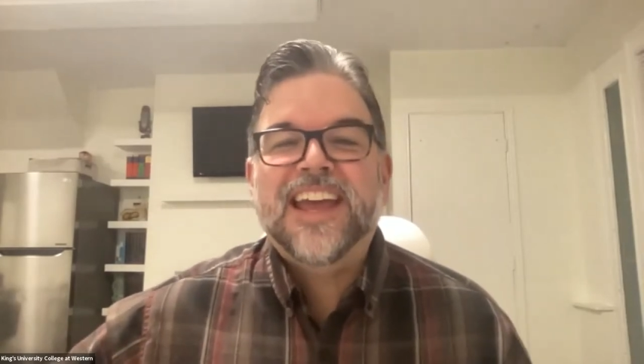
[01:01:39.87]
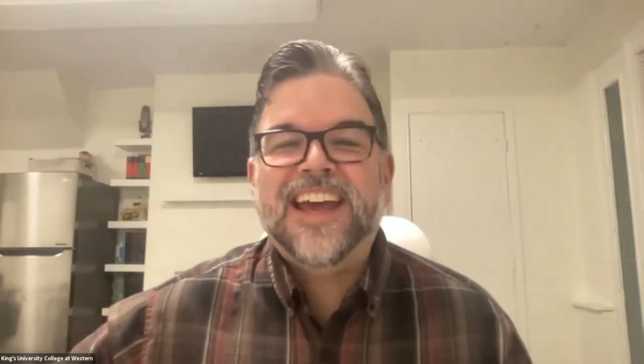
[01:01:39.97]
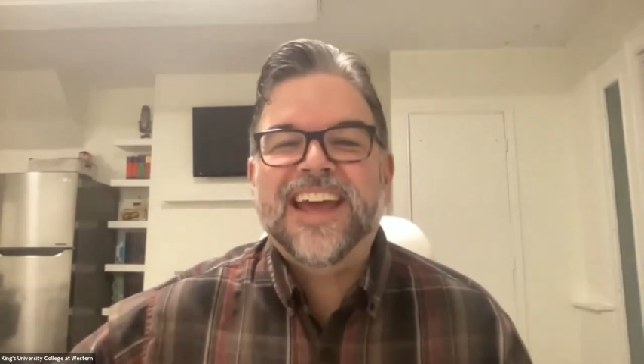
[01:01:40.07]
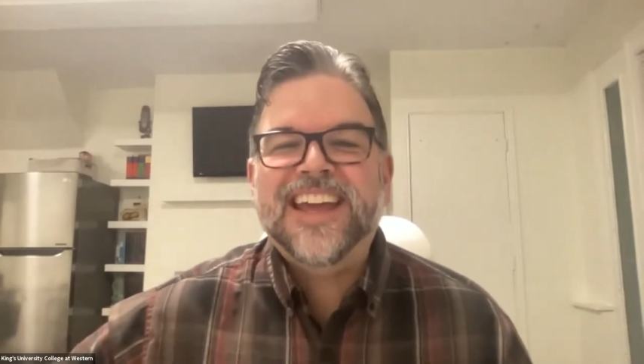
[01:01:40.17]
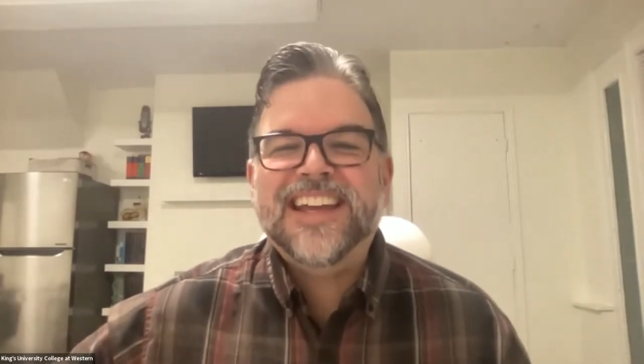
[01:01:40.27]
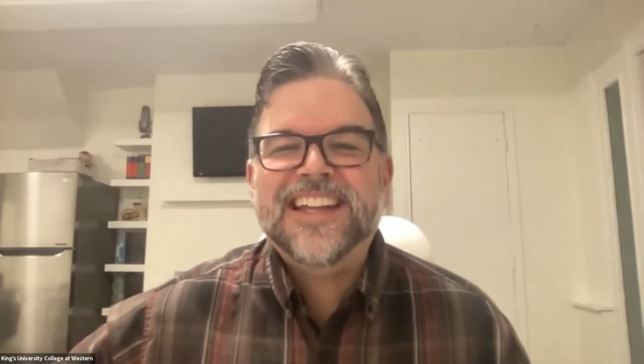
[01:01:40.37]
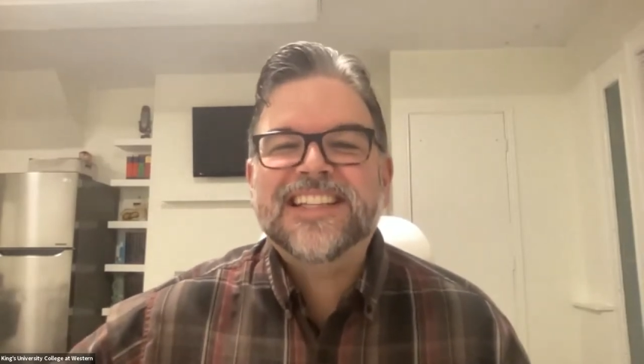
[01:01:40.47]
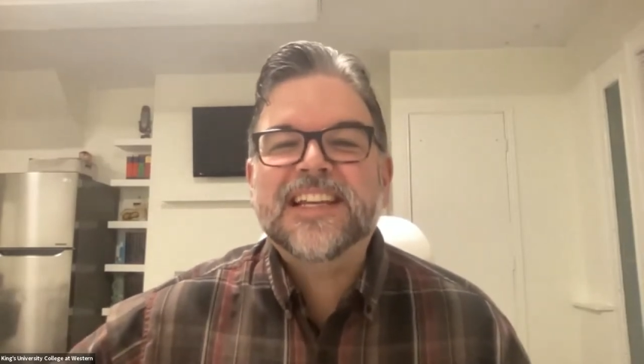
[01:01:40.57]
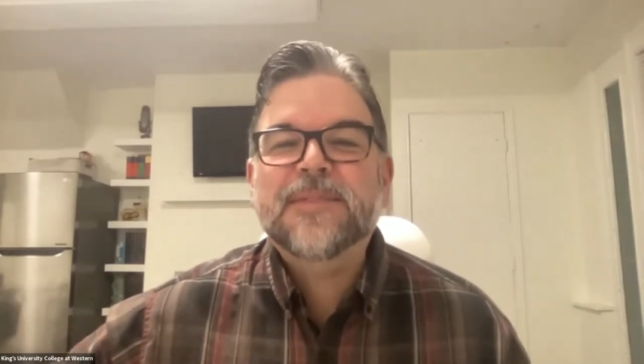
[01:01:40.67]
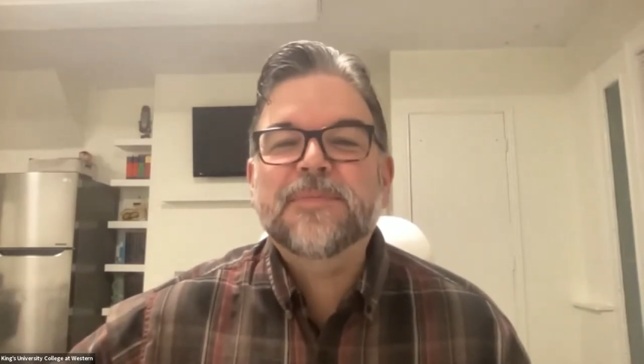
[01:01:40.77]
It
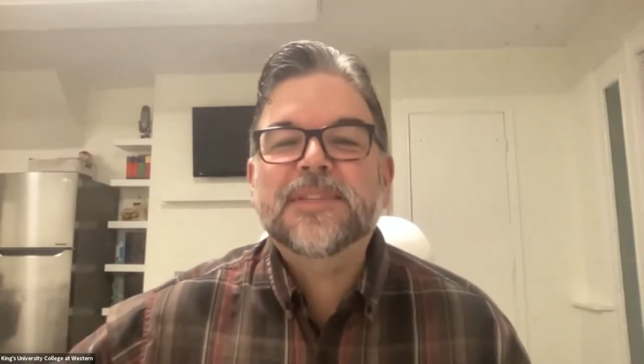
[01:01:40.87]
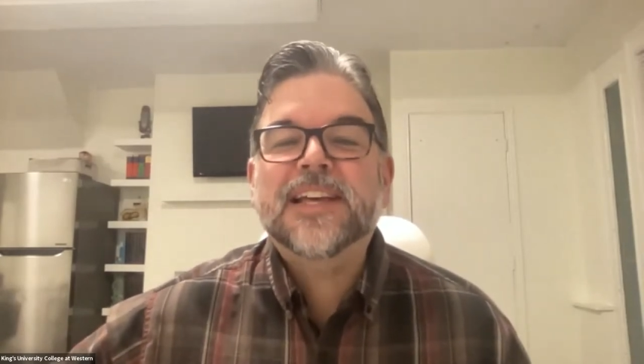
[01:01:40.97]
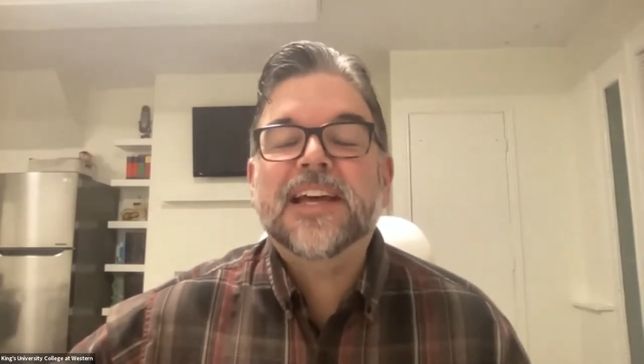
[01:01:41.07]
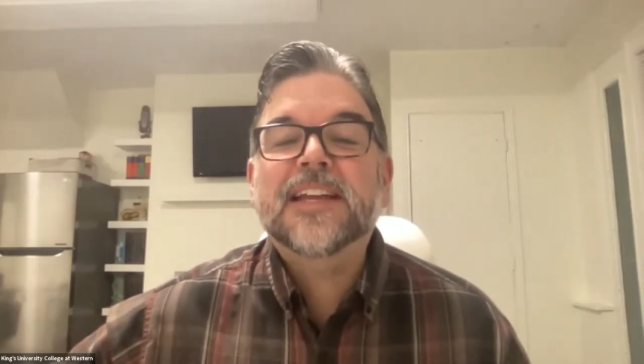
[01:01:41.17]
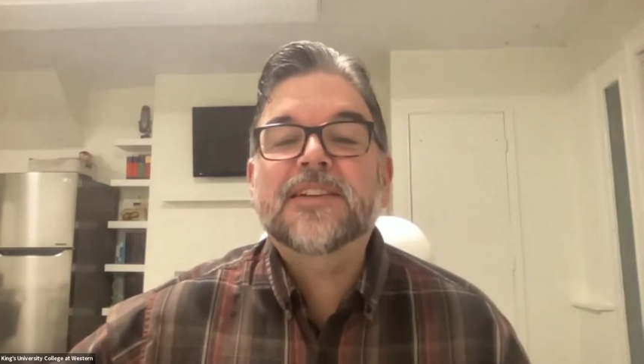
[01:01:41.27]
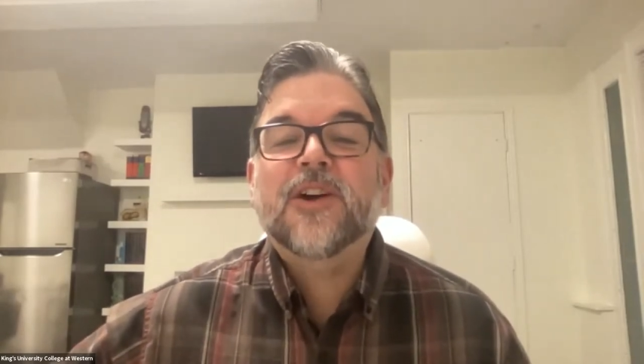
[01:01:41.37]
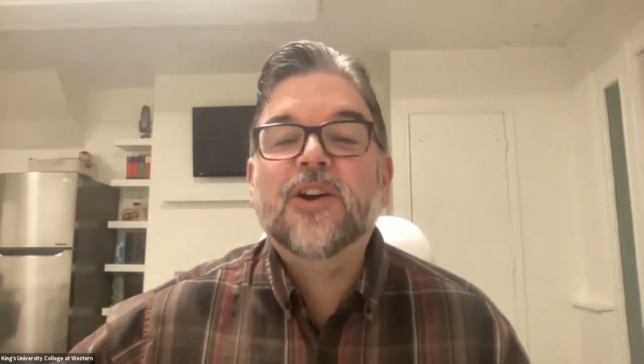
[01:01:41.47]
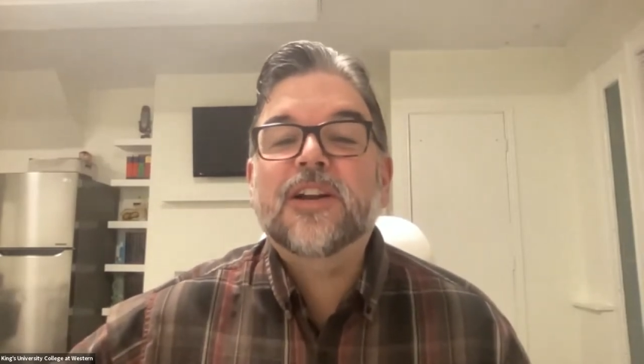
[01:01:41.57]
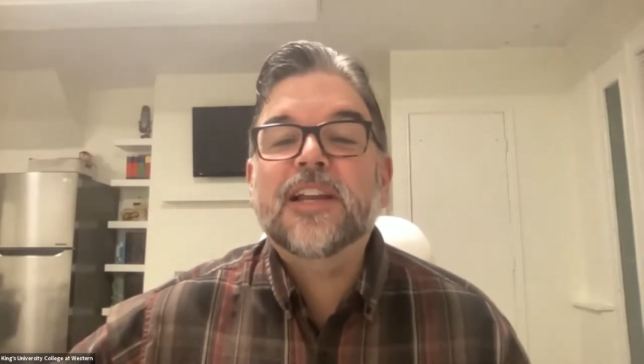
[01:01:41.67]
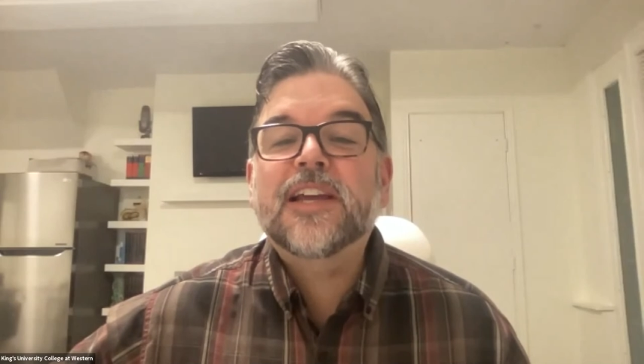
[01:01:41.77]
seems
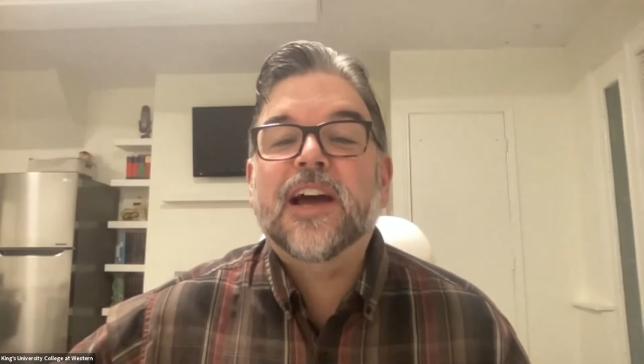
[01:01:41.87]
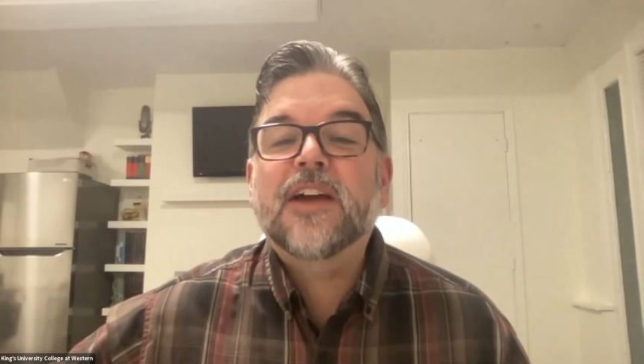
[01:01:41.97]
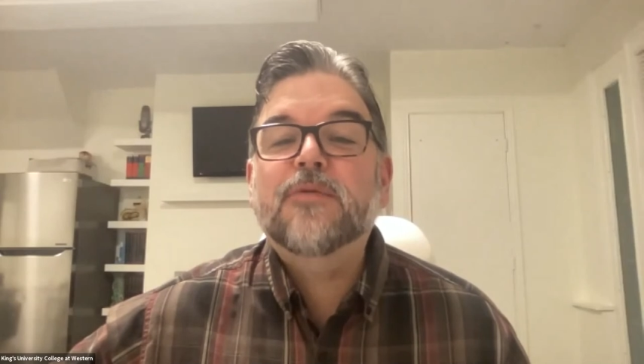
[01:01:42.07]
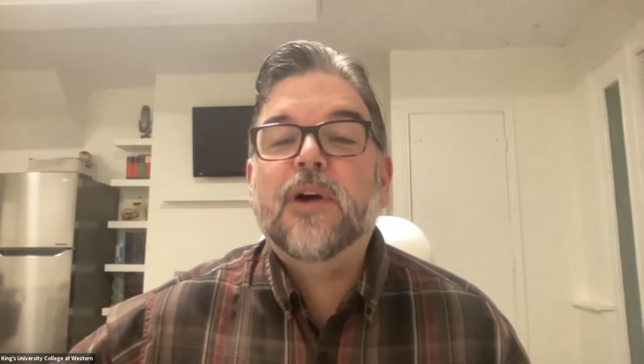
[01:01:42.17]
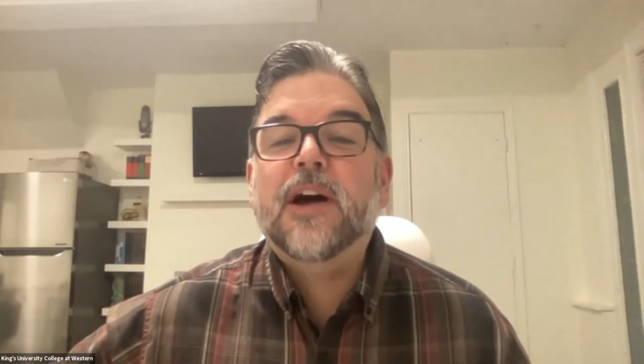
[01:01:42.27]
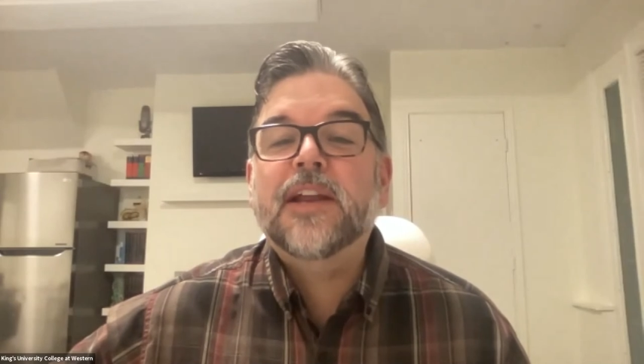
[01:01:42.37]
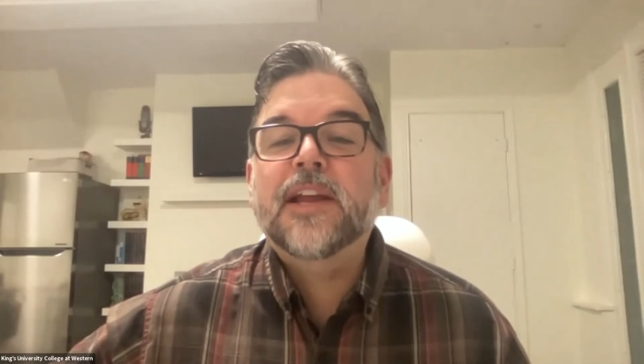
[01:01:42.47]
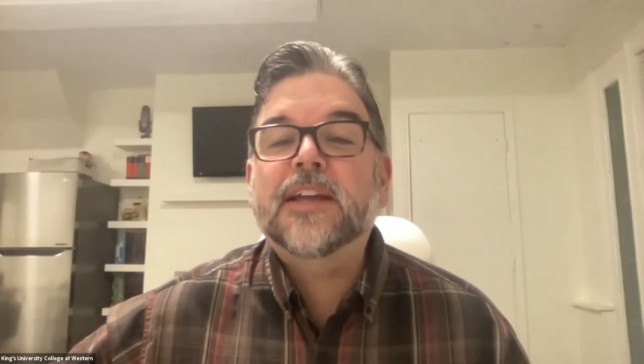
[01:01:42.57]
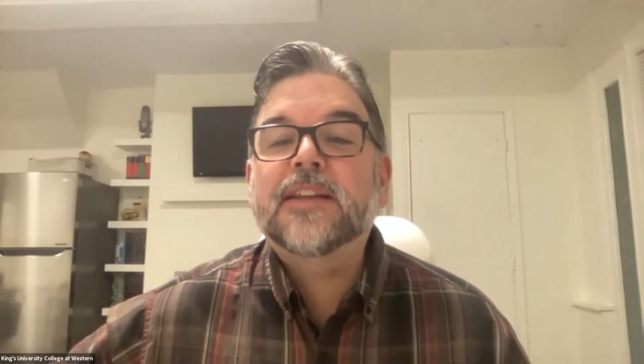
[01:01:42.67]
darkly ironic